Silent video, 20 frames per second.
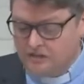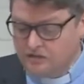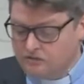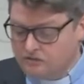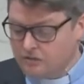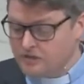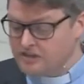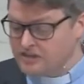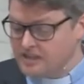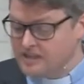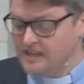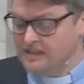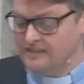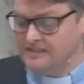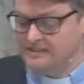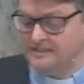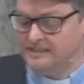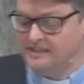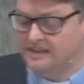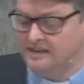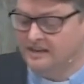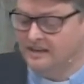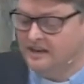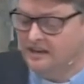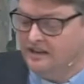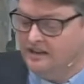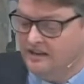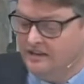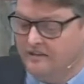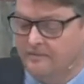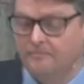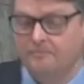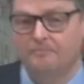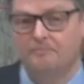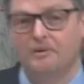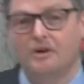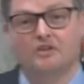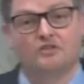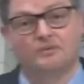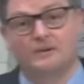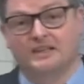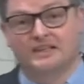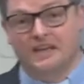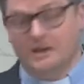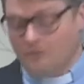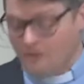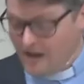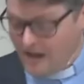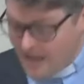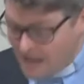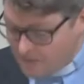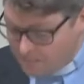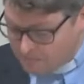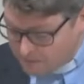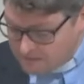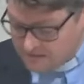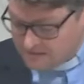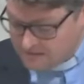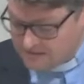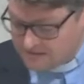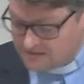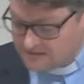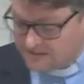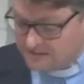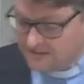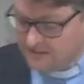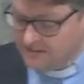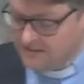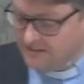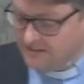nutritionist? Because we see what happens.